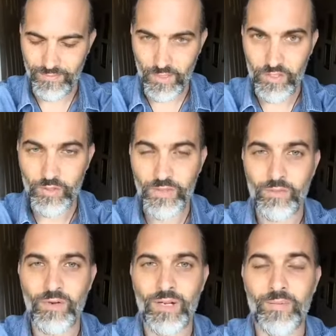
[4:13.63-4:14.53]
So
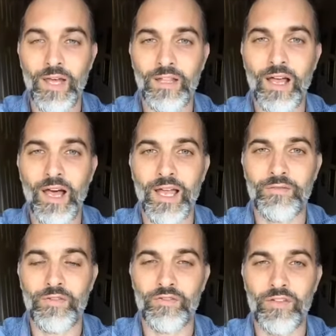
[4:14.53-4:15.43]
even when I'm not
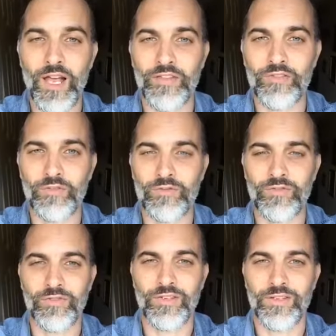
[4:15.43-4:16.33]
live, there's lots of
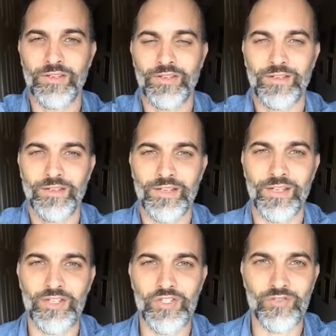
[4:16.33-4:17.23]

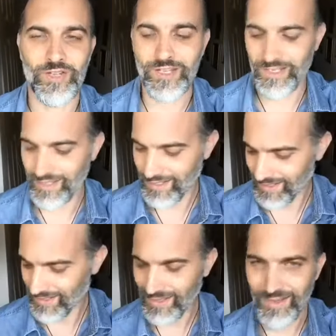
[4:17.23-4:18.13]
history
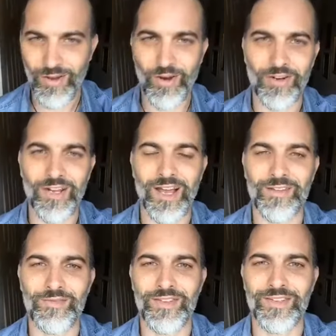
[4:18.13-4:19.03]

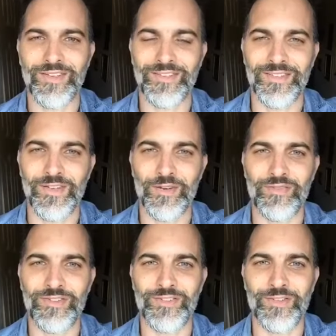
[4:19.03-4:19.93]
archived to delve
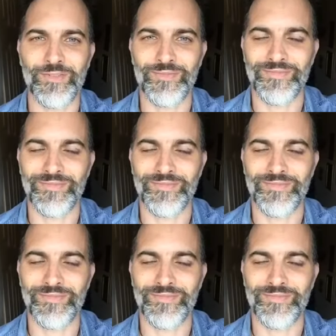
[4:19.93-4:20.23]
into.